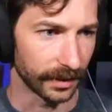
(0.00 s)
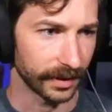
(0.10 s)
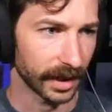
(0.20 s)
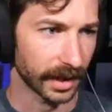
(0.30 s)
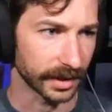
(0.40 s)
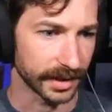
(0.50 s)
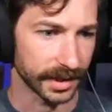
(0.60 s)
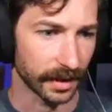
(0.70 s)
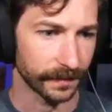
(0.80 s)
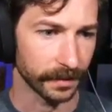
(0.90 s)
think I can
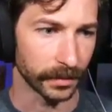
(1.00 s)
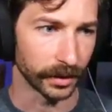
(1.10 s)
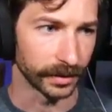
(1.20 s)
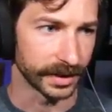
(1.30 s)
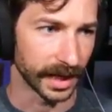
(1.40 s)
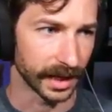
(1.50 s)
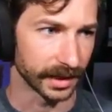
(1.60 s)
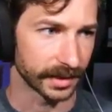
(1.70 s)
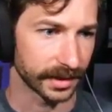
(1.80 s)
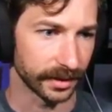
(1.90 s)
selfie mode
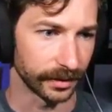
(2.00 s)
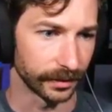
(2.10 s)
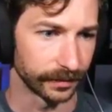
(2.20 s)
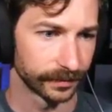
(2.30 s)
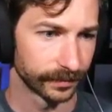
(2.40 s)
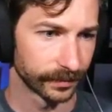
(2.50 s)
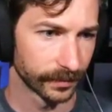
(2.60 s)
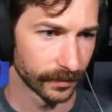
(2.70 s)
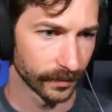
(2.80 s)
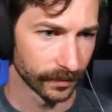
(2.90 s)
dance too.
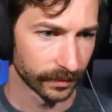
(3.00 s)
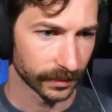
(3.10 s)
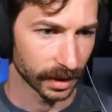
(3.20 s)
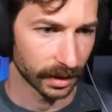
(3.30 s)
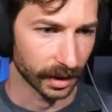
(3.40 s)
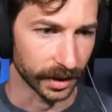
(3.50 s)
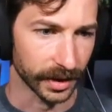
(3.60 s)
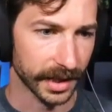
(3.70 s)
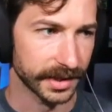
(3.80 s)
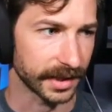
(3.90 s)
Can you
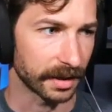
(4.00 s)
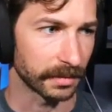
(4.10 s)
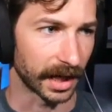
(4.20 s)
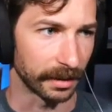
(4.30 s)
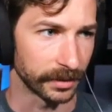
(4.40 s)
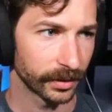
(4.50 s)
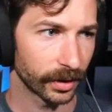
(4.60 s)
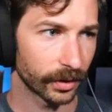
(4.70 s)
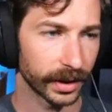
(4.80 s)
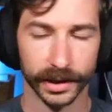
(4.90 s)
guys stand behind me
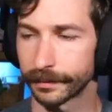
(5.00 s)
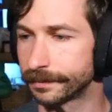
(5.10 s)
real quick?